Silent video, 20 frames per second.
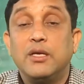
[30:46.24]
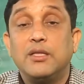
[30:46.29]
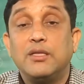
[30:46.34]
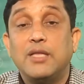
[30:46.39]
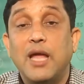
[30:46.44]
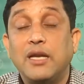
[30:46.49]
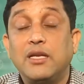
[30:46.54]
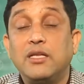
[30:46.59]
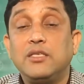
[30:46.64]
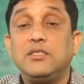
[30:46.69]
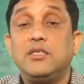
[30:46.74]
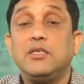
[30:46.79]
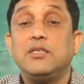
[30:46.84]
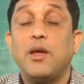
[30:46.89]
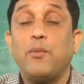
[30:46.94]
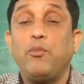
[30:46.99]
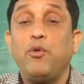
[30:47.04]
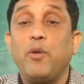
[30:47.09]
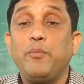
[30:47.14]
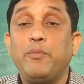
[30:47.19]
that is the
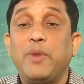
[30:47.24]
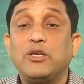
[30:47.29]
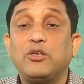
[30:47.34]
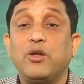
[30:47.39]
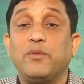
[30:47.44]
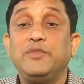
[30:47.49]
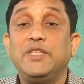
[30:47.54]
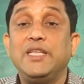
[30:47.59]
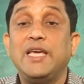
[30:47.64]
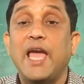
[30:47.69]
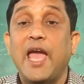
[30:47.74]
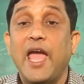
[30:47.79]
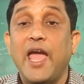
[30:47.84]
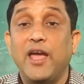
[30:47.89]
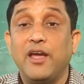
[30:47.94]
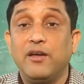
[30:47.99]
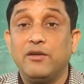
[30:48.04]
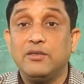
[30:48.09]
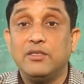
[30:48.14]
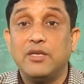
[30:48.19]
development of the
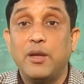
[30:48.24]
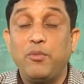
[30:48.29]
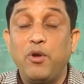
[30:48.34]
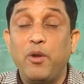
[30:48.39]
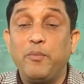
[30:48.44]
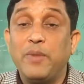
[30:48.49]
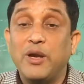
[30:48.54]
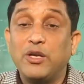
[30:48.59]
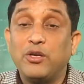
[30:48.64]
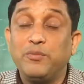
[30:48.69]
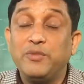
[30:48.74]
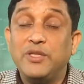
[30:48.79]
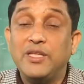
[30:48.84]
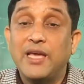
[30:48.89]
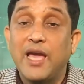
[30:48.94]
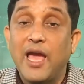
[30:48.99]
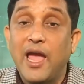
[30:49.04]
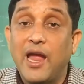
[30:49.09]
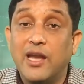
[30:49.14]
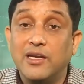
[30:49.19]

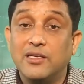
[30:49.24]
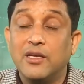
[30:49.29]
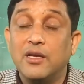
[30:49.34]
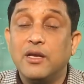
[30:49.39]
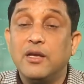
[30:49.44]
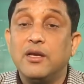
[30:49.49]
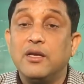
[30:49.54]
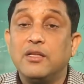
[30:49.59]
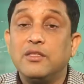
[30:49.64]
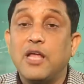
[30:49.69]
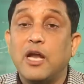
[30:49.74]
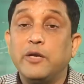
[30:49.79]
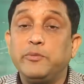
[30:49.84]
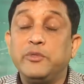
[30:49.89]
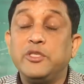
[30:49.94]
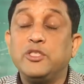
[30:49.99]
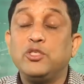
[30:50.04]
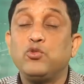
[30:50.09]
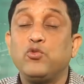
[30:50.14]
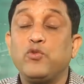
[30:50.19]
hand. That
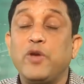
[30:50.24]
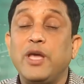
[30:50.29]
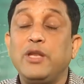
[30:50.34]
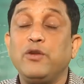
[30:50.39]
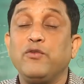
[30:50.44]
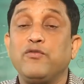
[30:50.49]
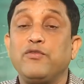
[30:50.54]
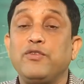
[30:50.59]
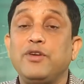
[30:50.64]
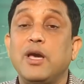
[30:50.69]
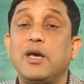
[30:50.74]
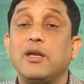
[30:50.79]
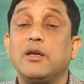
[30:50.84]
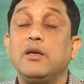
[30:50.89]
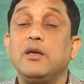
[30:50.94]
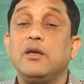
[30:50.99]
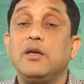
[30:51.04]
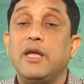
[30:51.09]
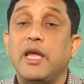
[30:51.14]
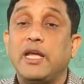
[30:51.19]
means when we are
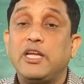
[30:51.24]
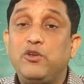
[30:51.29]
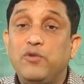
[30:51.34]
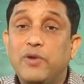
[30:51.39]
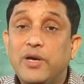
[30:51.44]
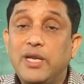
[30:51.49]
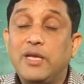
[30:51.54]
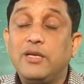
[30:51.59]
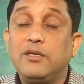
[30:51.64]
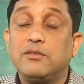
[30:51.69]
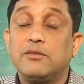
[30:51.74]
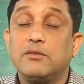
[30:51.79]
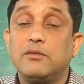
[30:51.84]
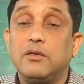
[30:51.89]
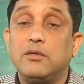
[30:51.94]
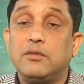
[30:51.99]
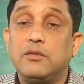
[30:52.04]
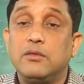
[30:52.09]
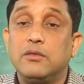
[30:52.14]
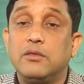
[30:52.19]
acquiring
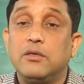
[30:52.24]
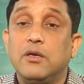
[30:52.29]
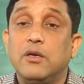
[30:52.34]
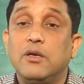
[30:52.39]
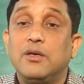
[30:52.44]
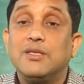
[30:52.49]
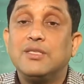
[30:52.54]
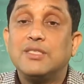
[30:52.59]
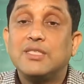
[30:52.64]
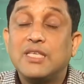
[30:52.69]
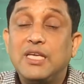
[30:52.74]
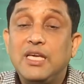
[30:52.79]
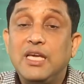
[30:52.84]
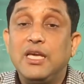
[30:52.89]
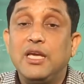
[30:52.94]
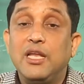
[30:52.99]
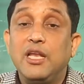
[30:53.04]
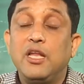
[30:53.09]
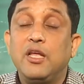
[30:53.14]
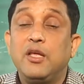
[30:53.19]
certain
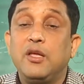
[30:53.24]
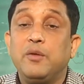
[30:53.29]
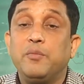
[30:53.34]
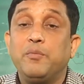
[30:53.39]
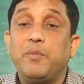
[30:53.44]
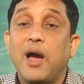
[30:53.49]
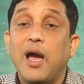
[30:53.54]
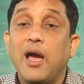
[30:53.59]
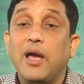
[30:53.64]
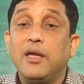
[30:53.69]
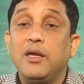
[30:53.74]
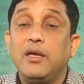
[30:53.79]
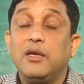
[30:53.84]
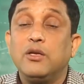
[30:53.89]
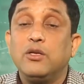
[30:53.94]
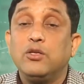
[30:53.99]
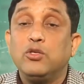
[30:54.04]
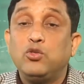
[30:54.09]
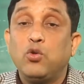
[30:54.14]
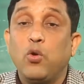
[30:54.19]
skill by
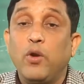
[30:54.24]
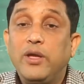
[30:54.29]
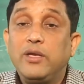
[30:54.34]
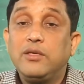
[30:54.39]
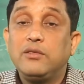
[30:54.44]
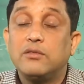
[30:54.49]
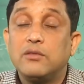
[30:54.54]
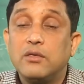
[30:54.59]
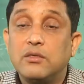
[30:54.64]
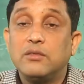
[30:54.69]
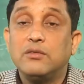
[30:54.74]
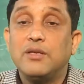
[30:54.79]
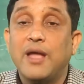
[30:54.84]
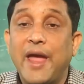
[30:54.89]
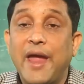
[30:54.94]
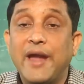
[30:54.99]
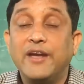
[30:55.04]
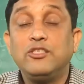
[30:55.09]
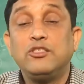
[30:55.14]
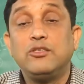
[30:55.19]
doing certain
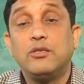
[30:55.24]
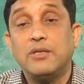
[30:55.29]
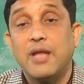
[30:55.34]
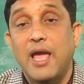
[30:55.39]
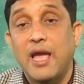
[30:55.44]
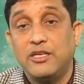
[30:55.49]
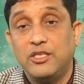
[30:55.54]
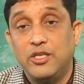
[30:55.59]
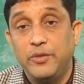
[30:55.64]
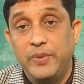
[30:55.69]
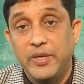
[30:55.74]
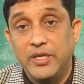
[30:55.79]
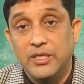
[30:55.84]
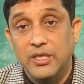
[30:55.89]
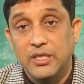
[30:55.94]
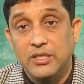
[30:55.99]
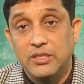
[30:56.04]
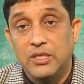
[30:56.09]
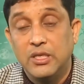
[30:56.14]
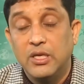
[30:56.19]
hands-on
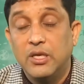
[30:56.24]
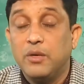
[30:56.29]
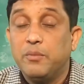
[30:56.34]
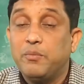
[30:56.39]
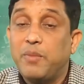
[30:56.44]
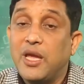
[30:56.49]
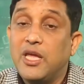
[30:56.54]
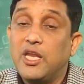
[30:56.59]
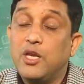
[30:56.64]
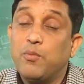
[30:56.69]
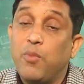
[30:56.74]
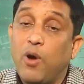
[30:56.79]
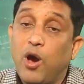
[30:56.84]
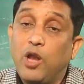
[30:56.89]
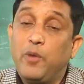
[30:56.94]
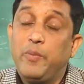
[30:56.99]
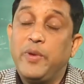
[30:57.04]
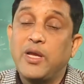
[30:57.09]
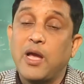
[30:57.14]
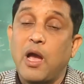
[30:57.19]
activities, by
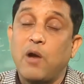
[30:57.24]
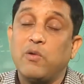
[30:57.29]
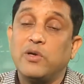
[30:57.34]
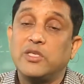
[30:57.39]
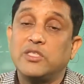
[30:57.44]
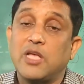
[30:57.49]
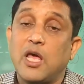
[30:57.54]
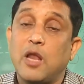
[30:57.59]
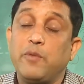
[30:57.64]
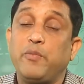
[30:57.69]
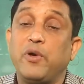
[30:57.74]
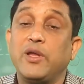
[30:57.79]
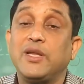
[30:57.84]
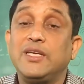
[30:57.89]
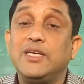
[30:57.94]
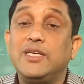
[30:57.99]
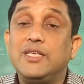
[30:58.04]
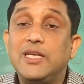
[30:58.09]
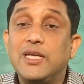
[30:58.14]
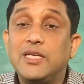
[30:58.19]
involving ourselves for
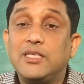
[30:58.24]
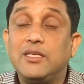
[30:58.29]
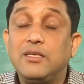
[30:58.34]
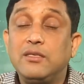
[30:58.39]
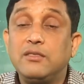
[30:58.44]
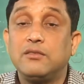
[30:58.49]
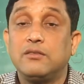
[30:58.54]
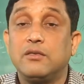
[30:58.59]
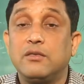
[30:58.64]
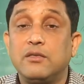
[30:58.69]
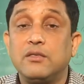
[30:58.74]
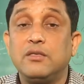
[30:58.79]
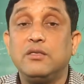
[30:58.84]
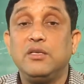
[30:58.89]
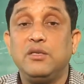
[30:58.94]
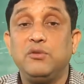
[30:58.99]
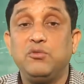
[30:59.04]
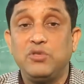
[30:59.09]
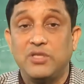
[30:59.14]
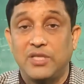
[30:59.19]
creating
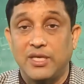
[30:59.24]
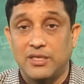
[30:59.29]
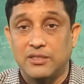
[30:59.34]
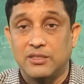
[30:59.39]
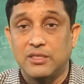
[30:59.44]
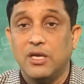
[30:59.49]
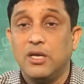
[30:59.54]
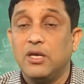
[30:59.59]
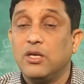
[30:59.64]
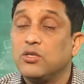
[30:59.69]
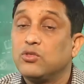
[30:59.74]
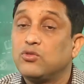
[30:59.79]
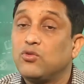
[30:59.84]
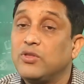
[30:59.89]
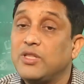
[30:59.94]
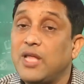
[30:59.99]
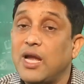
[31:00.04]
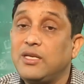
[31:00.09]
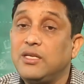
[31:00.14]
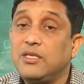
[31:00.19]
certain new things. So
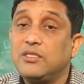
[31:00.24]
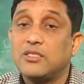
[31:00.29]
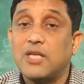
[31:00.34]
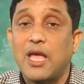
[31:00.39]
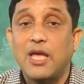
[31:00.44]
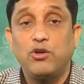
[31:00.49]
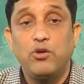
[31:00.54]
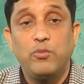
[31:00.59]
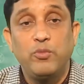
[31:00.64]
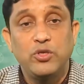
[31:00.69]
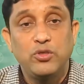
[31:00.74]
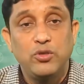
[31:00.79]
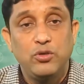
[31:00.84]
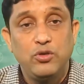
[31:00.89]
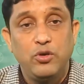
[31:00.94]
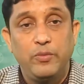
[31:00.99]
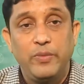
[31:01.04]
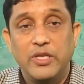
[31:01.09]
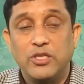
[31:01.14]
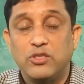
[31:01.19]
that is psychomotor
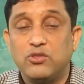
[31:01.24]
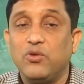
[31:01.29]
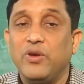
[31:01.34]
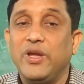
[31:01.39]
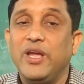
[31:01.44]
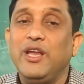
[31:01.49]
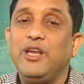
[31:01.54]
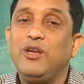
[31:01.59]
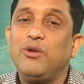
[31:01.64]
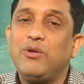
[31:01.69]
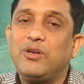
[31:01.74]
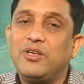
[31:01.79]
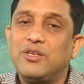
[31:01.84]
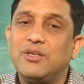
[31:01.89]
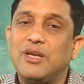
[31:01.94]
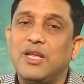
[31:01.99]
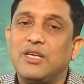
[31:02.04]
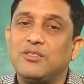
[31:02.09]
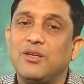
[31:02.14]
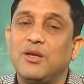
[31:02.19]
domain. So
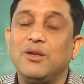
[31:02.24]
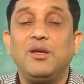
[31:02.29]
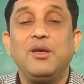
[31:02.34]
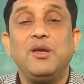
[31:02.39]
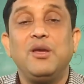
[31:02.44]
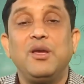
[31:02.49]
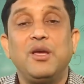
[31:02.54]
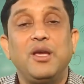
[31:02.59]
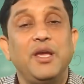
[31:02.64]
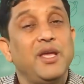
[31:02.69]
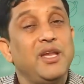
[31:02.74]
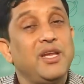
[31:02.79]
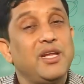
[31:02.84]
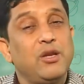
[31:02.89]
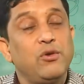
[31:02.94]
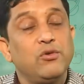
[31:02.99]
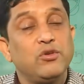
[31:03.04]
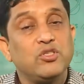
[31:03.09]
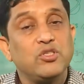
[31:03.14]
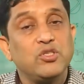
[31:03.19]
indoctrination
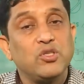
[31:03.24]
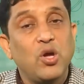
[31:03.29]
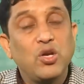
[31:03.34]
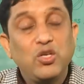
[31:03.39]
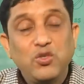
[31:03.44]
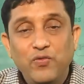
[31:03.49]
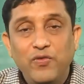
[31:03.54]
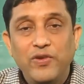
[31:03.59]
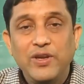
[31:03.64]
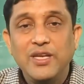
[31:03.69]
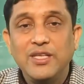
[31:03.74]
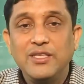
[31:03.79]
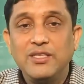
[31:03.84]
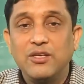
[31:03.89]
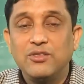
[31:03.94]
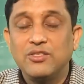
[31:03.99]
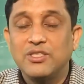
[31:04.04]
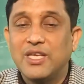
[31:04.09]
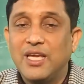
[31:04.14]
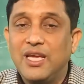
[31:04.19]
includes not only
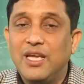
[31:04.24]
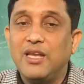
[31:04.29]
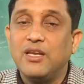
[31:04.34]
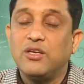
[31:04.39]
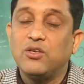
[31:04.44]
the skill,